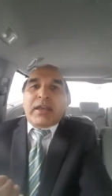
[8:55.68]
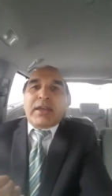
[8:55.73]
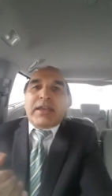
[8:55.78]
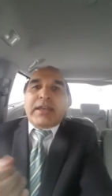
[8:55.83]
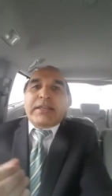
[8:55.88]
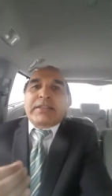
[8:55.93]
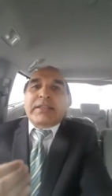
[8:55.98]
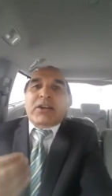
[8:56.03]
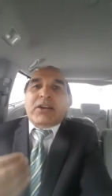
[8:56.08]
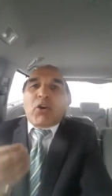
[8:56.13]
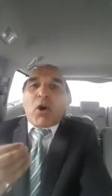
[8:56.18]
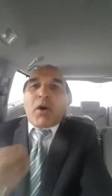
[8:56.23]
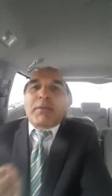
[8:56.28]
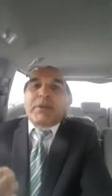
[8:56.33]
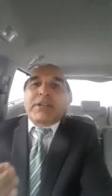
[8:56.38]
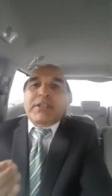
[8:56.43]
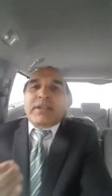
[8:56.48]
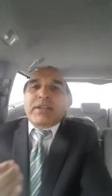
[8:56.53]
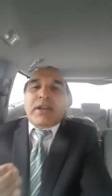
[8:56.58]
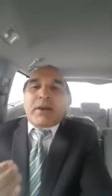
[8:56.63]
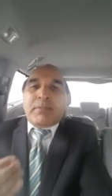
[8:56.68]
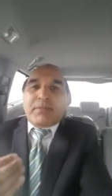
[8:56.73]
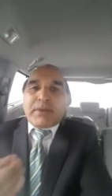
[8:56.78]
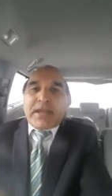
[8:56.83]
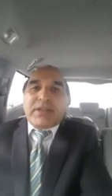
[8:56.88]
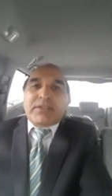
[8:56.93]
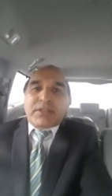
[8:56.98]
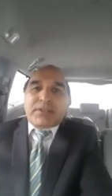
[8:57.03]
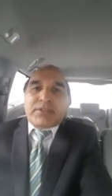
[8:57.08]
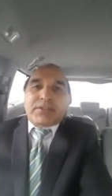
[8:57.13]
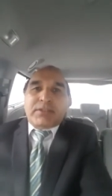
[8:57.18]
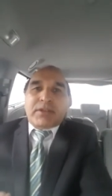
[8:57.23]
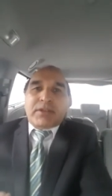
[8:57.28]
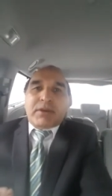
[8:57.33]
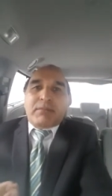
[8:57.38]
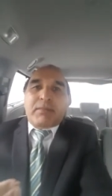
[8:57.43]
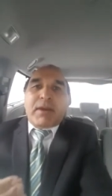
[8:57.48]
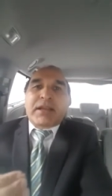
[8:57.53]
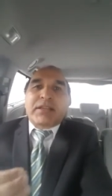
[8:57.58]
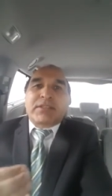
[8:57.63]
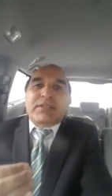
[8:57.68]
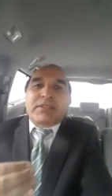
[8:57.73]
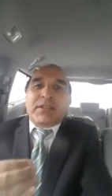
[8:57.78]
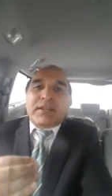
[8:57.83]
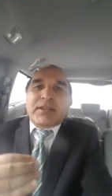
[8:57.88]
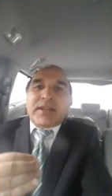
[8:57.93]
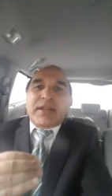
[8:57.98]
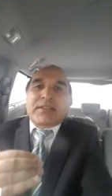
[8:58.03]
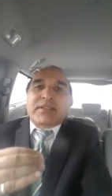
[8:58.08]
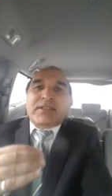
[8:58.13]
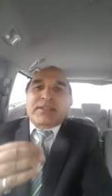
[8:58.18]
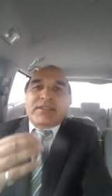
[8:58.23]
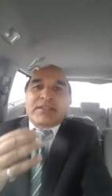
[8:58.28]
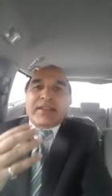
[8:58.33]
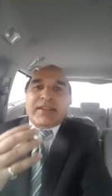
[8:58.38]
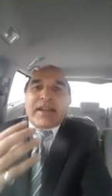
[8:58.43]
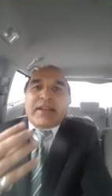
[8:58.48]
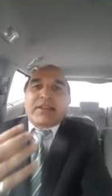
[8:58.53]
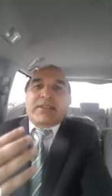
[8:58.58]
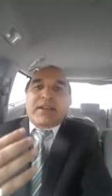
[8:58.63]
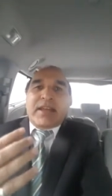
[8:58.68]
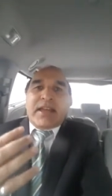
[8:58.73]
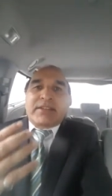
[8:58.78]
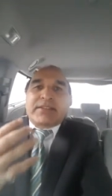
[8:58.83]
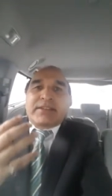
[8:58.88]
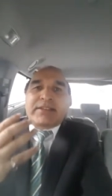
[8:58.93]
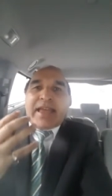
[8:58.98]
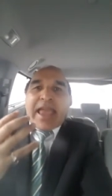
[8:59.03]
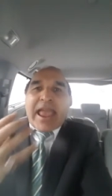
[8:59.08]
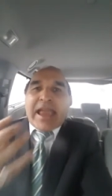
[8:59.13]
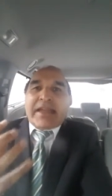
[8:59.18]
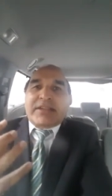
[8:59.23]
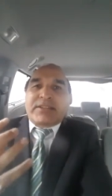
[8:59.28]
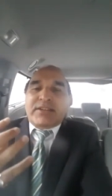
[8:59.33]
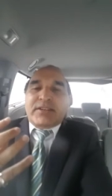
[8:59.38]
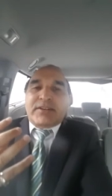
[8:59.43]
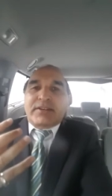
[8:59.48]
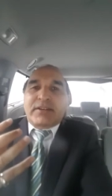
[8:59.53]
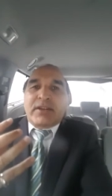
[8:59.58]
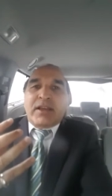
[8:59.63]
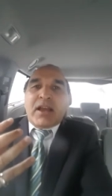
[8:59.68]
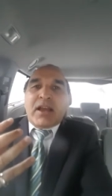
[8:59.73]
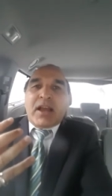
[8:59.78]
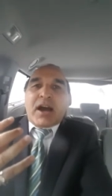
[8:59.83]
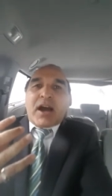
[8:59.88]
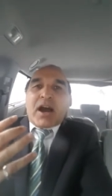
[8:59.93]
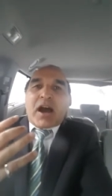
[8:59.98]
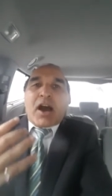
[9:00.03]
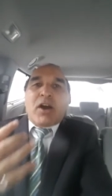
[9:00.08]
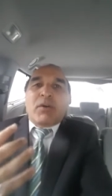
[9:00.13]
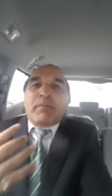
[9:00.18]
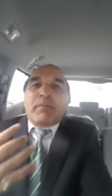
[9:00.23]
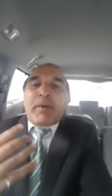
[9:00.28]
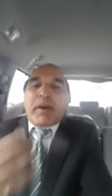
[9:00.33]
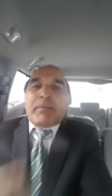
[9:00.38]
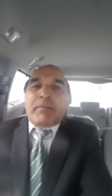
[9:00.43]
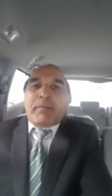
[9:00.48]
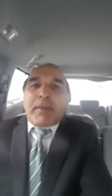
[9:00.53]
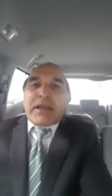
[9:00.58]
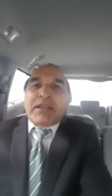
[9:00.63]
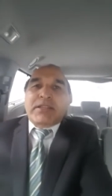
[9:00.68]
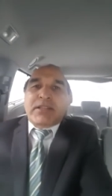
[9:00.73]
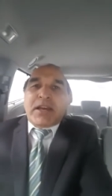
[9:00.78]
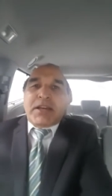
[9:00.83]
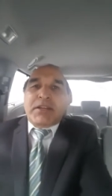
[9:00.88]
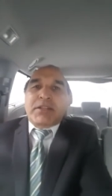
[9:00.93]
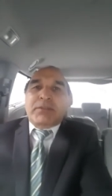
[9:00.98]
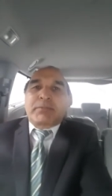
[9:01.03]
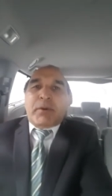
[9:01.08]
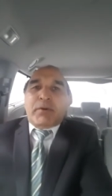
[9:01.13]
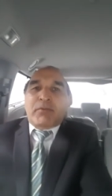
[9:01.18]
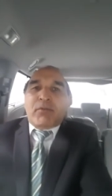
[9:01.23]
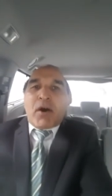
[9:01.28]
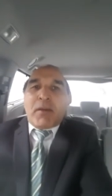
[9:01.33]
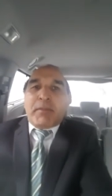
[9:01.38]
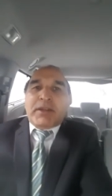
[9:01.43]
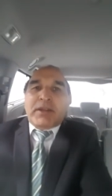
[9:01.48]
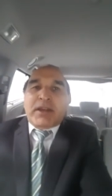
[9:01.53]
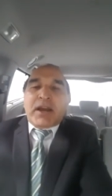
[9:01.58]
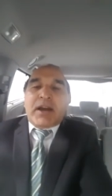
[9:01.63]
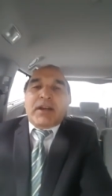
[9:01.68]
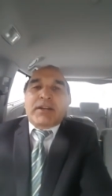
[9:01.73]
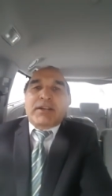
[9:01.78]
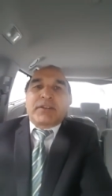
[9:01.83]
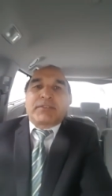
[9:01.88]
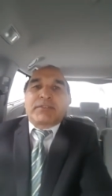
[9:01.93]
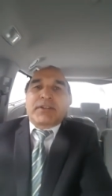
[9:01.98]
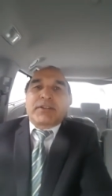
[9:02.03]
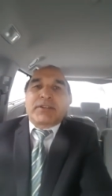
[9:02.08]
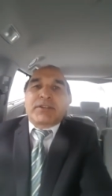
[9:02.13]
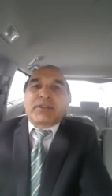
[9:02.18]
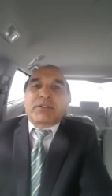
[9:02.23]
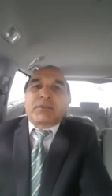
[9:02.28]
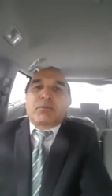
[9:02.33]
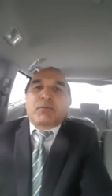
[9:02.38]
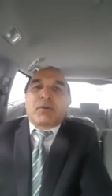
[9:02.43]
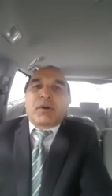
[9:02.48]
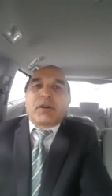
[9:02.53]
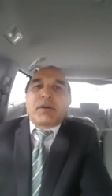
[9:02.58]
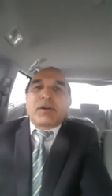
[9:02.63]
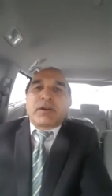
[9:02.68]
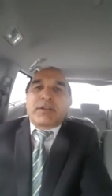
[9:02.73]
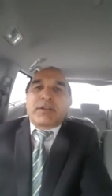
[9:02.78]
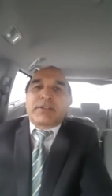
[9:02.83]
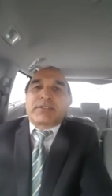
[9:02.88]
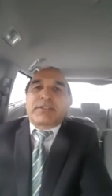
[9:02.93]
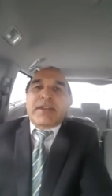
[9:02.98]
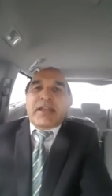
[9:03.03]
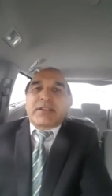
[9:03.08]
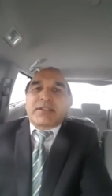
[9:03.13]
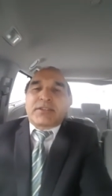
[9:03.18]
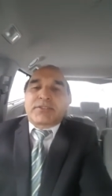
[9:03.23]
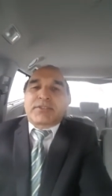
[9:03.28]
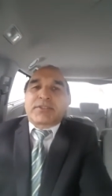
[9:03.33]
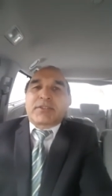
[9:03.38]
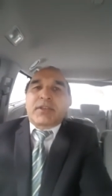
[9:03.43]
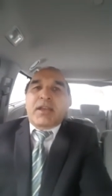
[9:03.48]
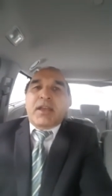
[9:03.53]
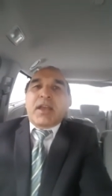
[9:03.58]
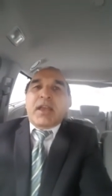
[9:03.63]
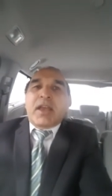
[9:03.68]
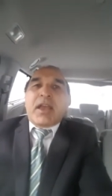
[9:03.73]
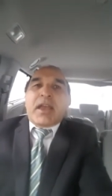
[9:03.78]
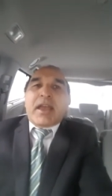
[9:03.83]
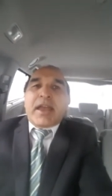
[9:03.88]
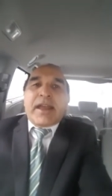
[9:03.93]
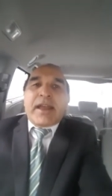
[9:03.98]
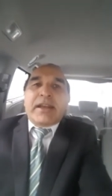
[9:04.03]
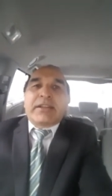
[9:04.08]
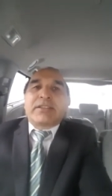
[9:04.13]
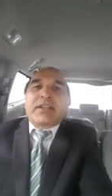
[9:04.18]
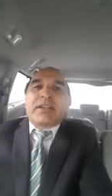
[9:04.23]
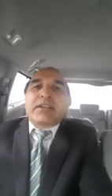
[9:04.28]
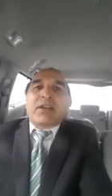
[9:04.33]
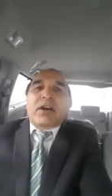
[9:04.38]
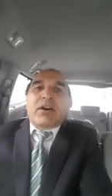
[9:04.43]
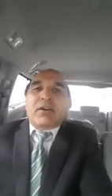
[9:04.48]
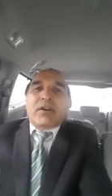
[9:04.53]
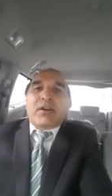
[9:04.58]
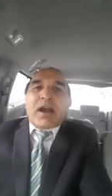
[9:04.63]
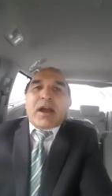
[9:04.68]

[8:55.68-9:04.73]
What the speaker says: in the Committee of Nations. Pakistan as a state, as an actor, how Pakistan is performing on different world stages. And then our